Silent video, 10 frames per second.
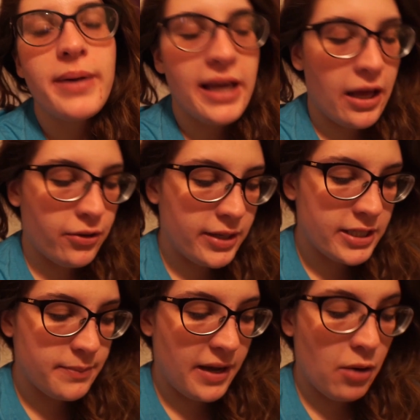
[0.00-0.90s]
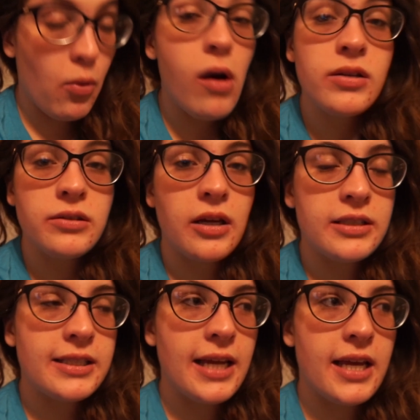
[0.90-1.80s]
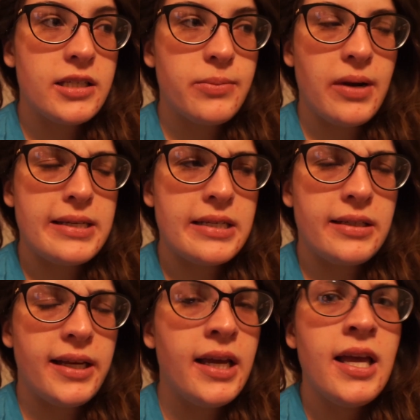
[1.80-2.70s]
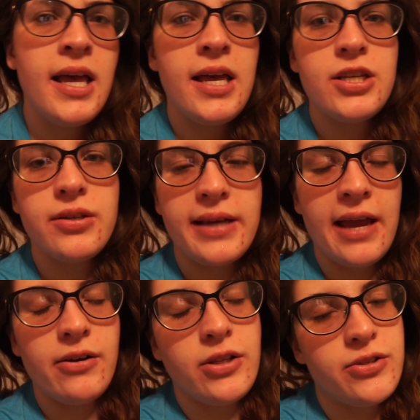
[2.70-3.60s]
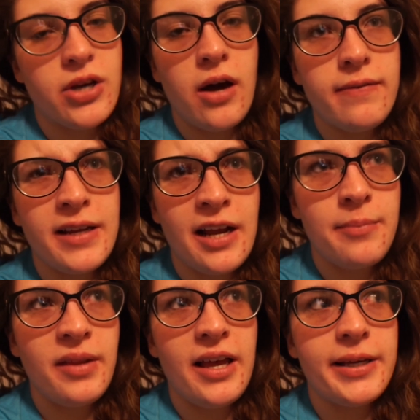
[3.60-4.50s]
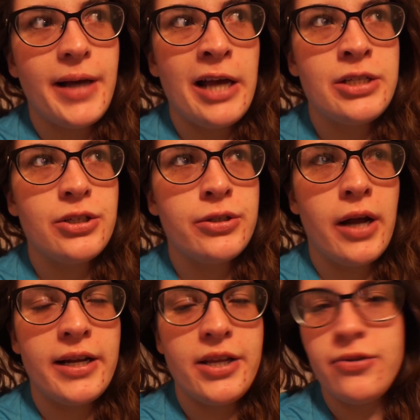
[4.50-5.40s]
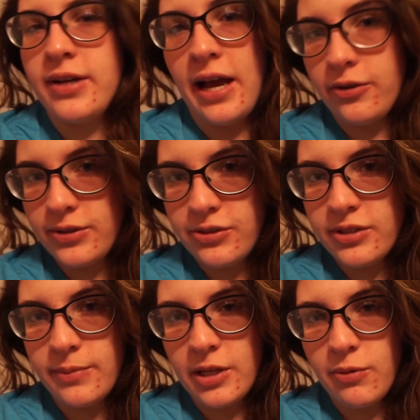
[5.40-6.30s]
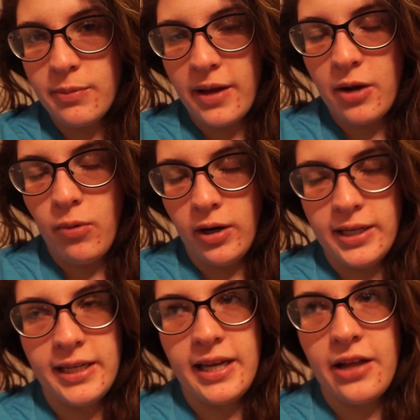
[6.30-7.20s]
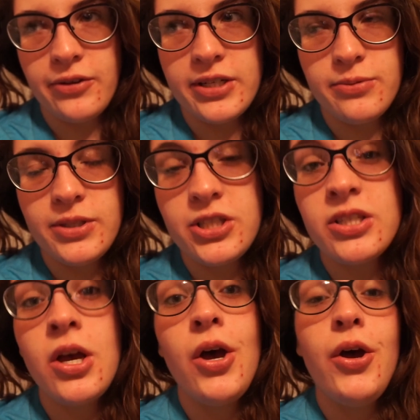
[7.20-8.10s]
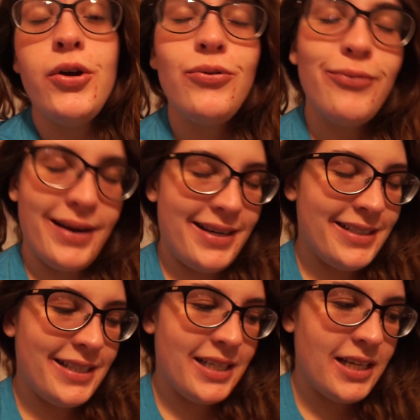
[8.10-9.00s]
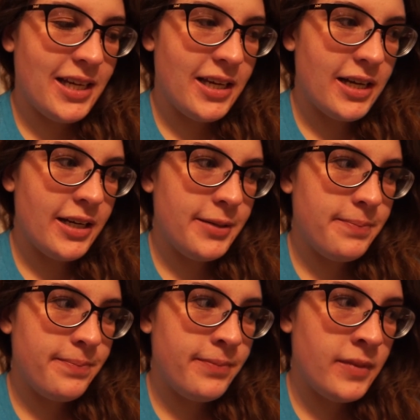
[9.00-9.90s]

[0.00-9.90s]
my calories, but I walked a lot today, surprisingly. So I counted those off and I'm like under 93 calories or something with my walking calories, which is great. Um,